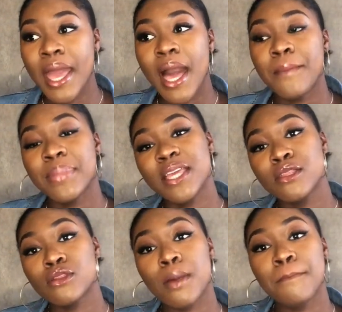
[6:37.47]
And
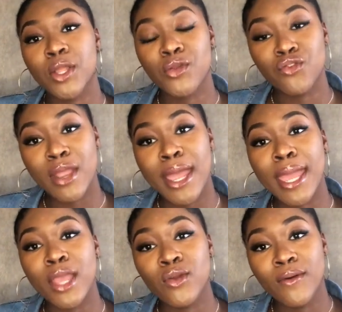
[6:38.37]
please blow dry
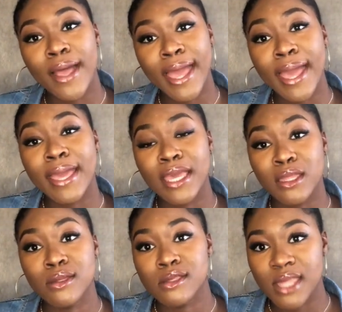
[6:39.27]
your hair
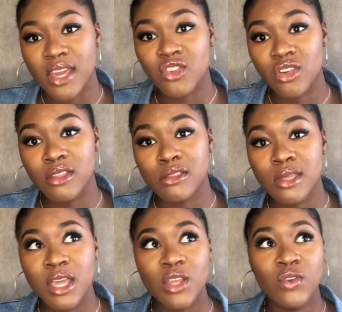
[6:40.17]
in sections.
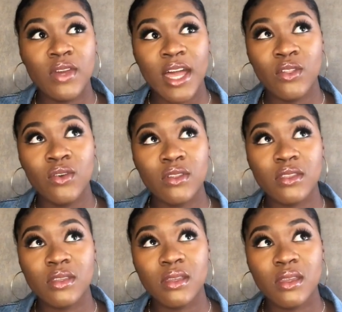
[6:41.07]
You
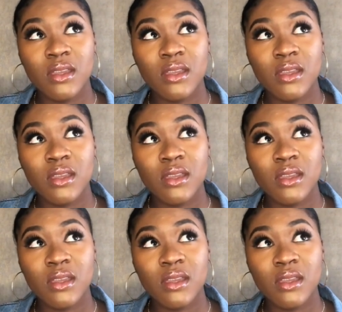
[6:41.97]
cannot,